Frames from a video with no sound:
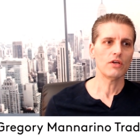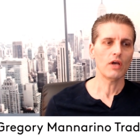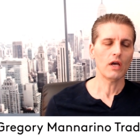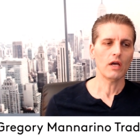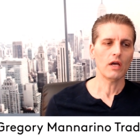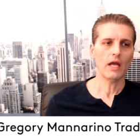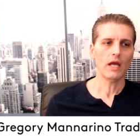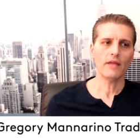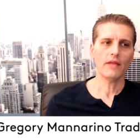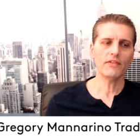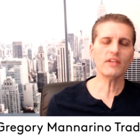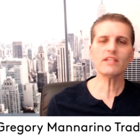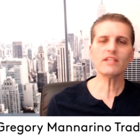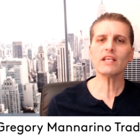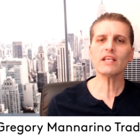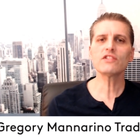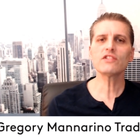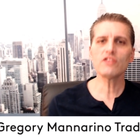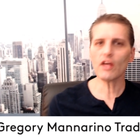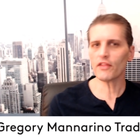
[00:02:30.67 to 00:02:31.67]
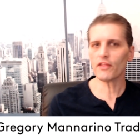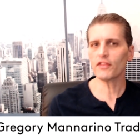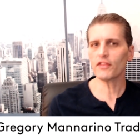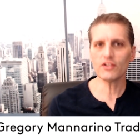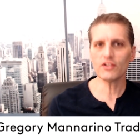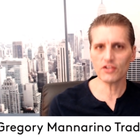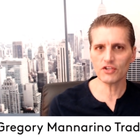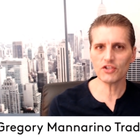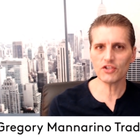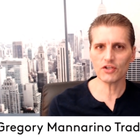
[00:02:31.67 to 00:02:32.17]
This has nothing to
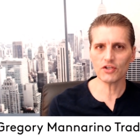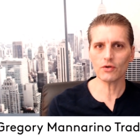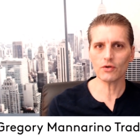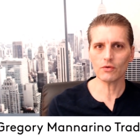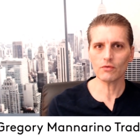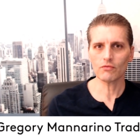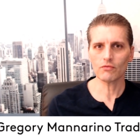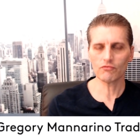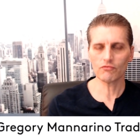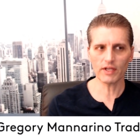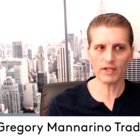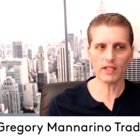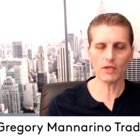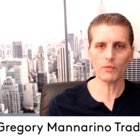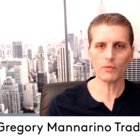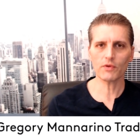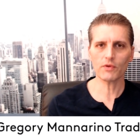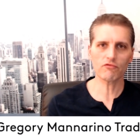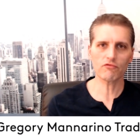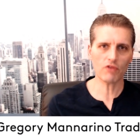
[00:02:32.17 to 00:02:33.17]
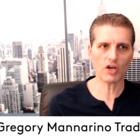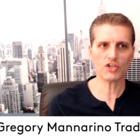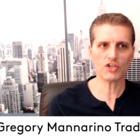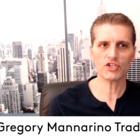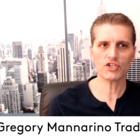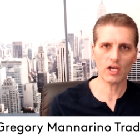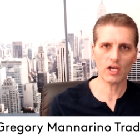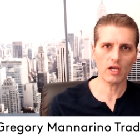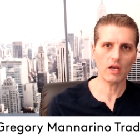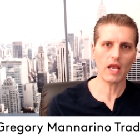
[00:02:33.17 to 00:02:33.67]
do really with Russia
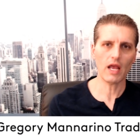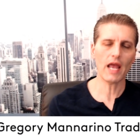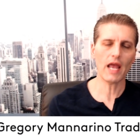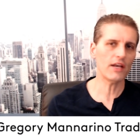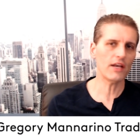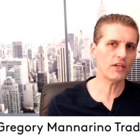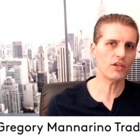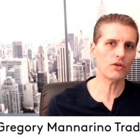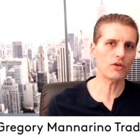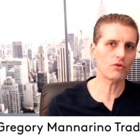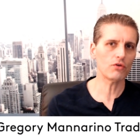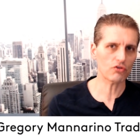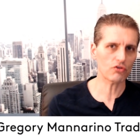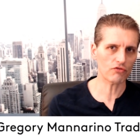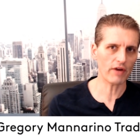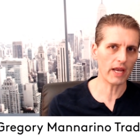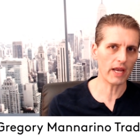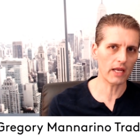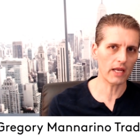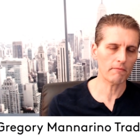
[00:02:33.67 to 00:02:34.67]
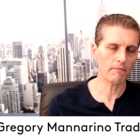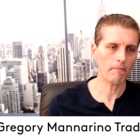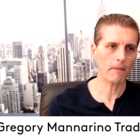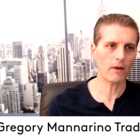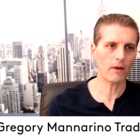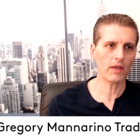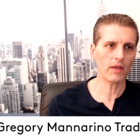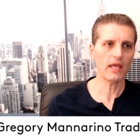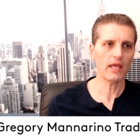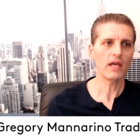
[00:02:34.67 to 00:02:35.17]
and Ukraine. Okay,
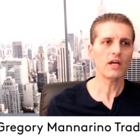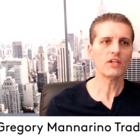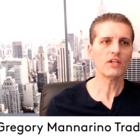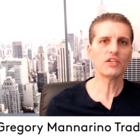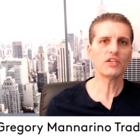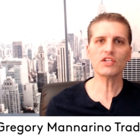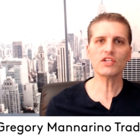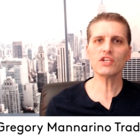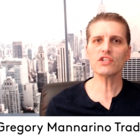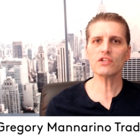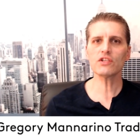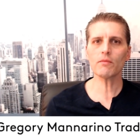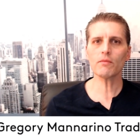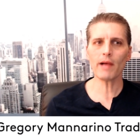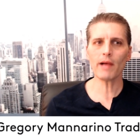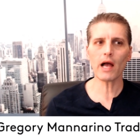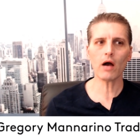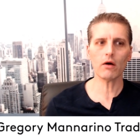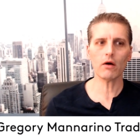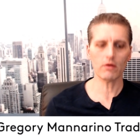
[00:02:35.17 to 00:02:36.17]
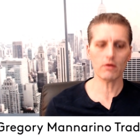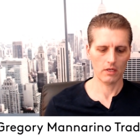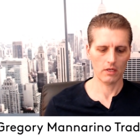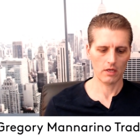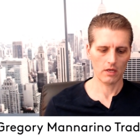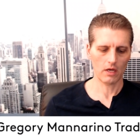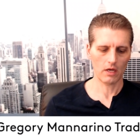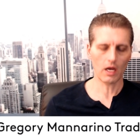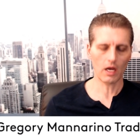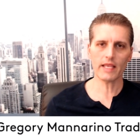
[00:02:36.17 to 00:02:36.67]
this is about,
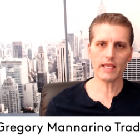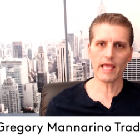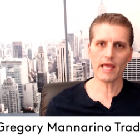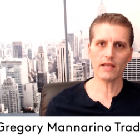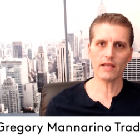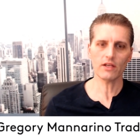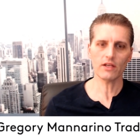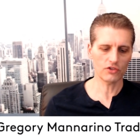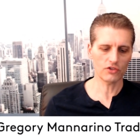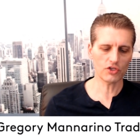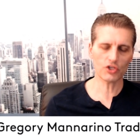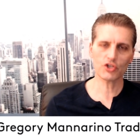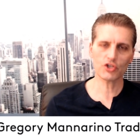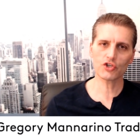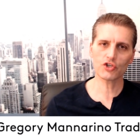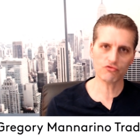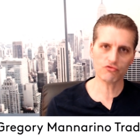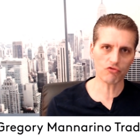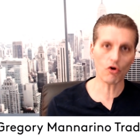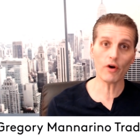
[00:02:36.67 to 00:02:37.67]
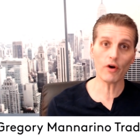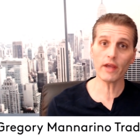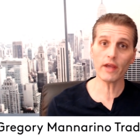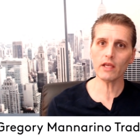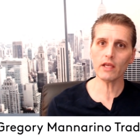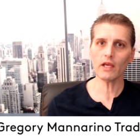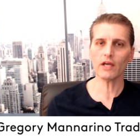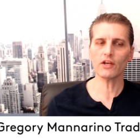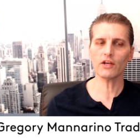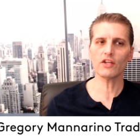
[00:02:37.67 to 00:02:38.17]
again, destroying an
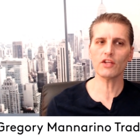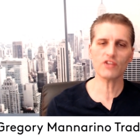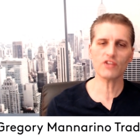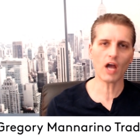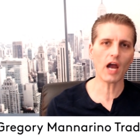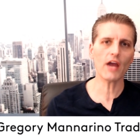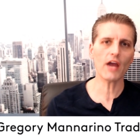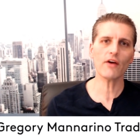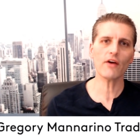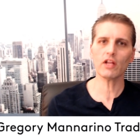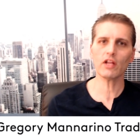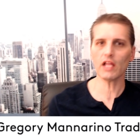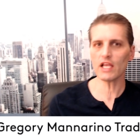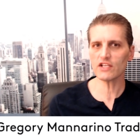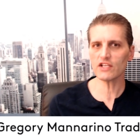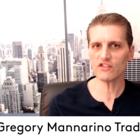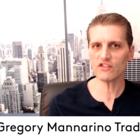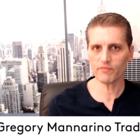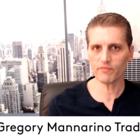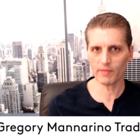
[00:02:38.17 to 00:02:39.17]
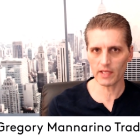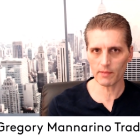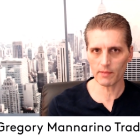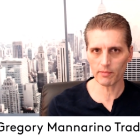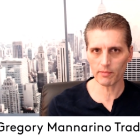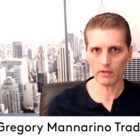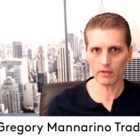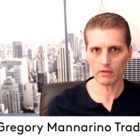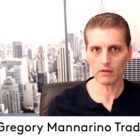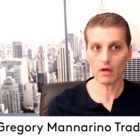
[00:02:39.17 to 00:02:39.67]
entire class of people
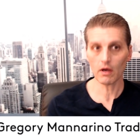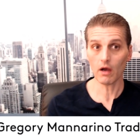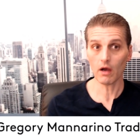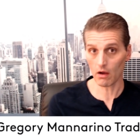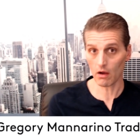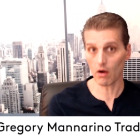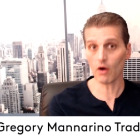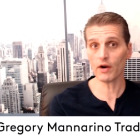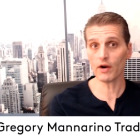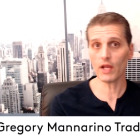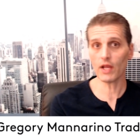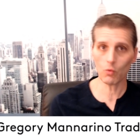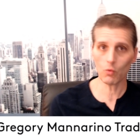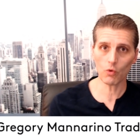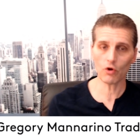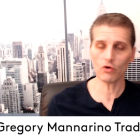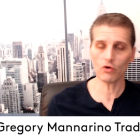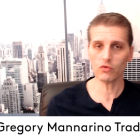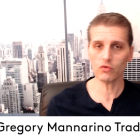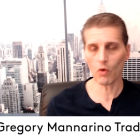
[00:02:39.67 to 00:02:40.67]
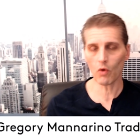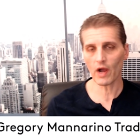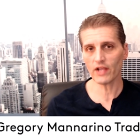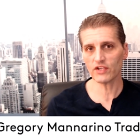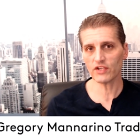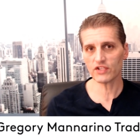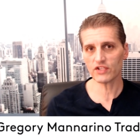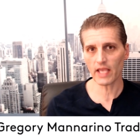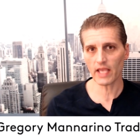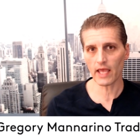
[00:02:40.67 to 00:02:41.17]
on a worldwide
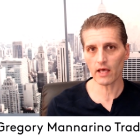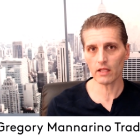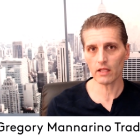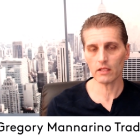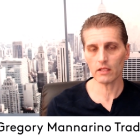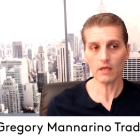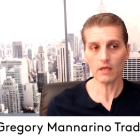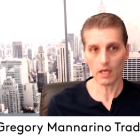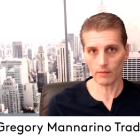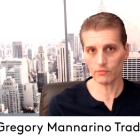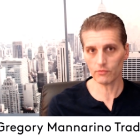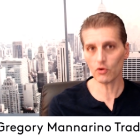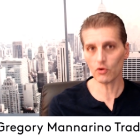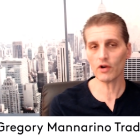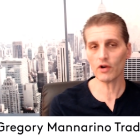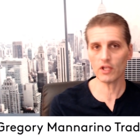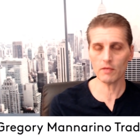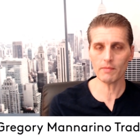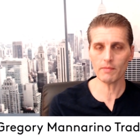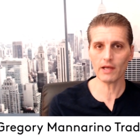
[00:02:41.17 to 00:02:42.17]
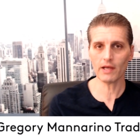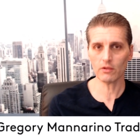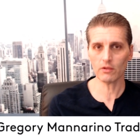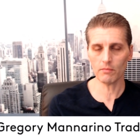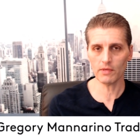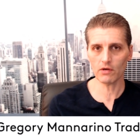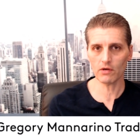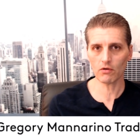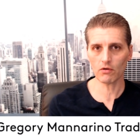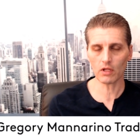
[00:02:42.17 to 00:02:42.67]
scale. I'm talking about the middle
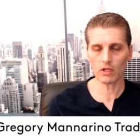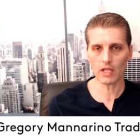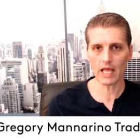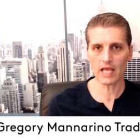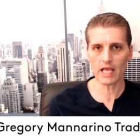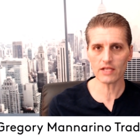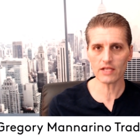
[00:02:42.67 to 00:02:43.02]
class